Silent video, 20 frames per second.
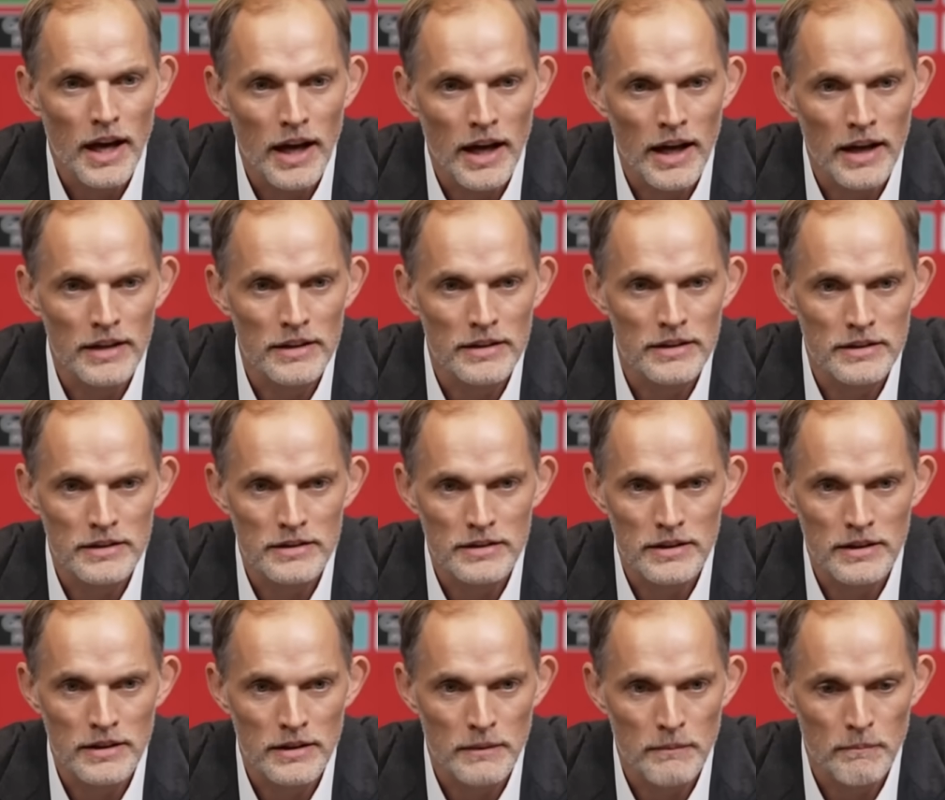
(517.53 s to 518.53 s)
and
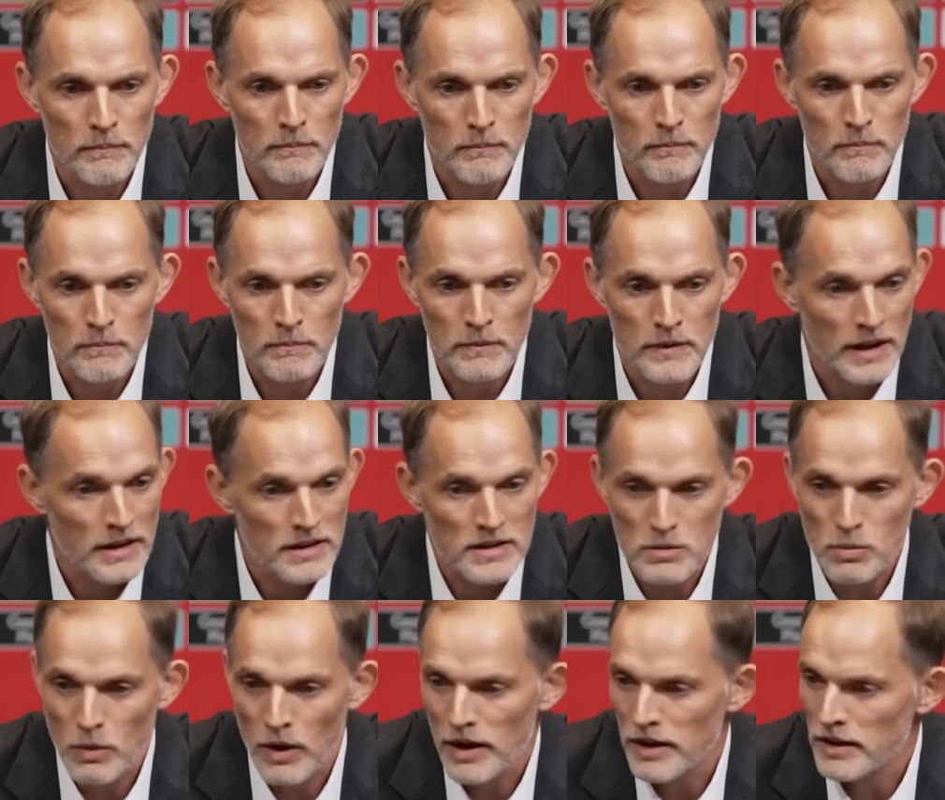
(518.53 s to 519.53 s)
um,
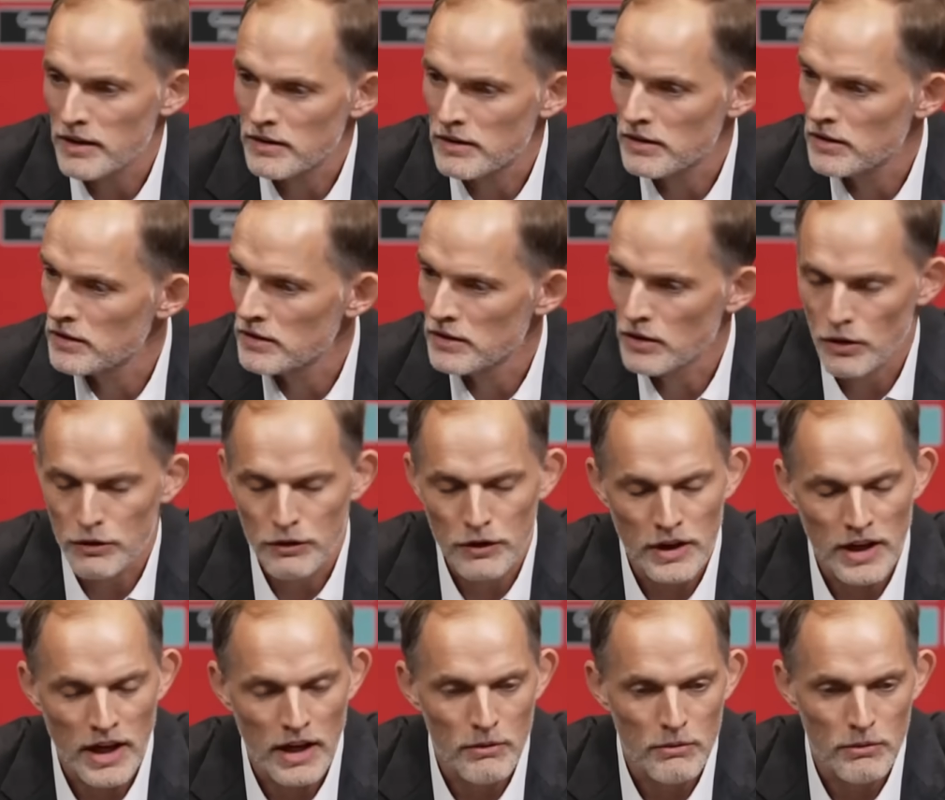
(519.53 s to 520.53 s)
that's why the, the, offer
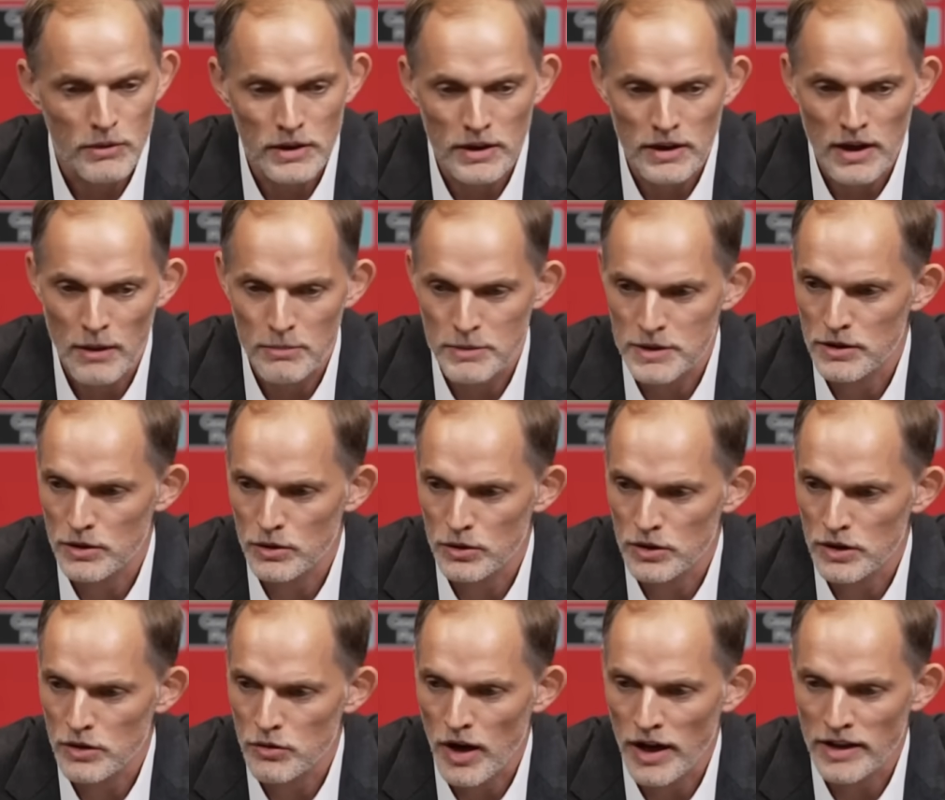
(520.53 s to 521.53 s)
came in the
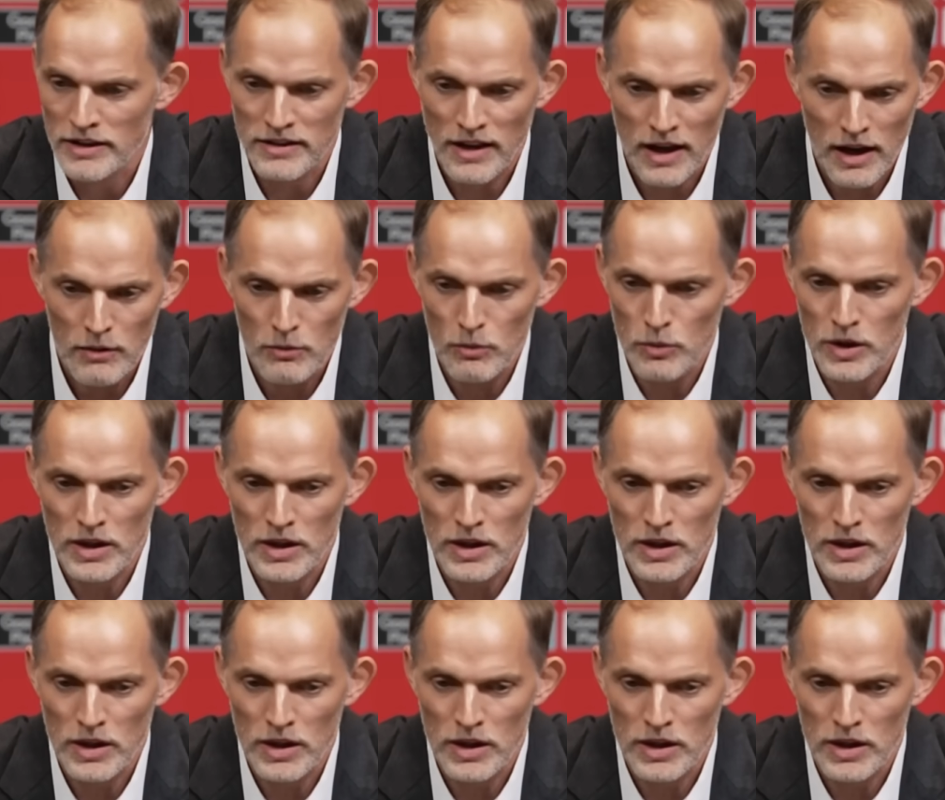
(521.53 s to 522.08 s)
absolutely right time.